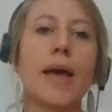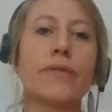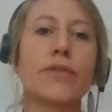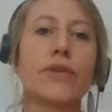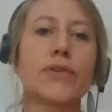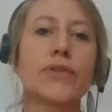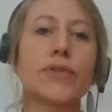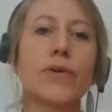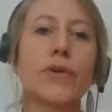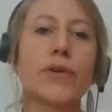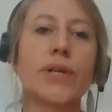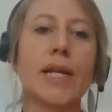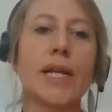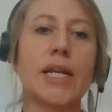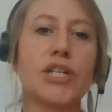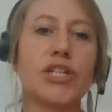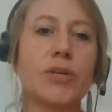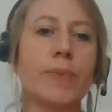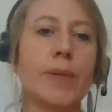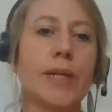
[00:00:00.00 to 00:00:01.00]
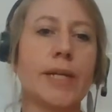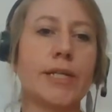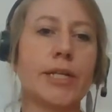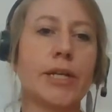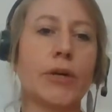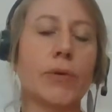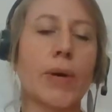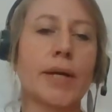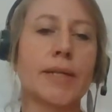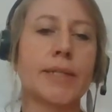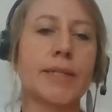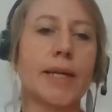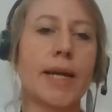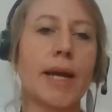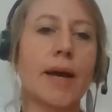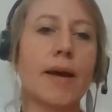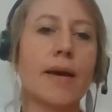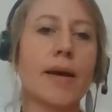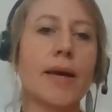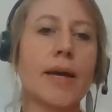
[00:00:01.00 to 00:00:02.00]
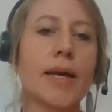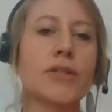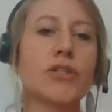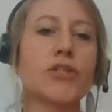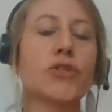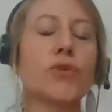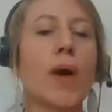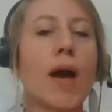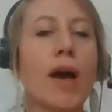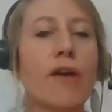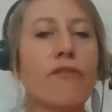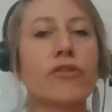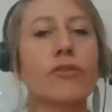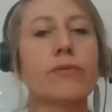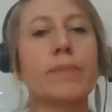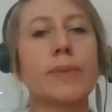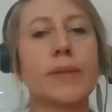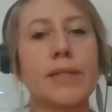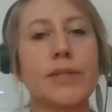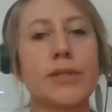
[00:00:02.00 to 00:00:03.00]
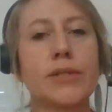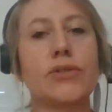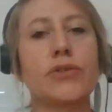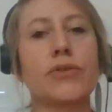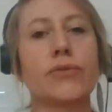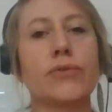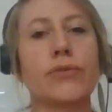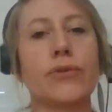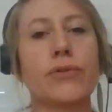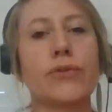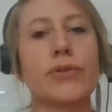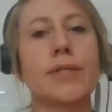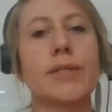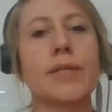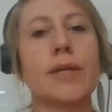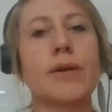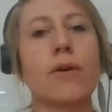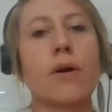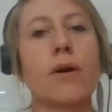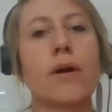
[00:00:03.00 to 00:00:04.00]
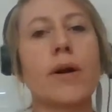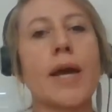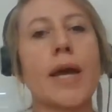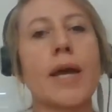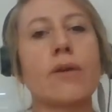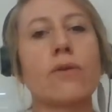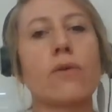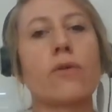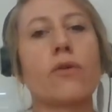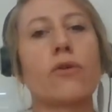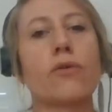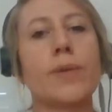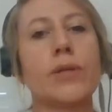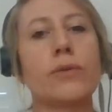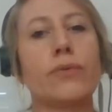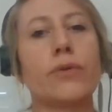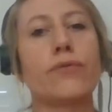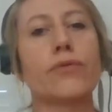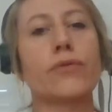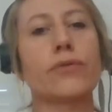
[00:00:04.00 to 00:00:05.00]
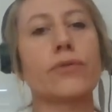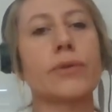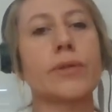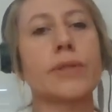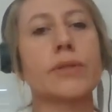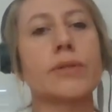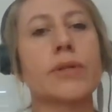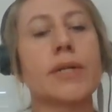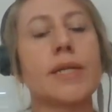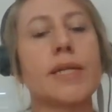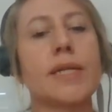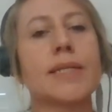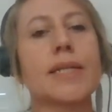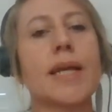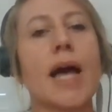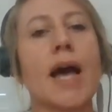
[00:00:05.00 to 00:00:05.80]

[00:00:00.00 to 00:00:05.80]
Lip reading: The third eligibility criteria is to have completed your nursing and or midwifery studies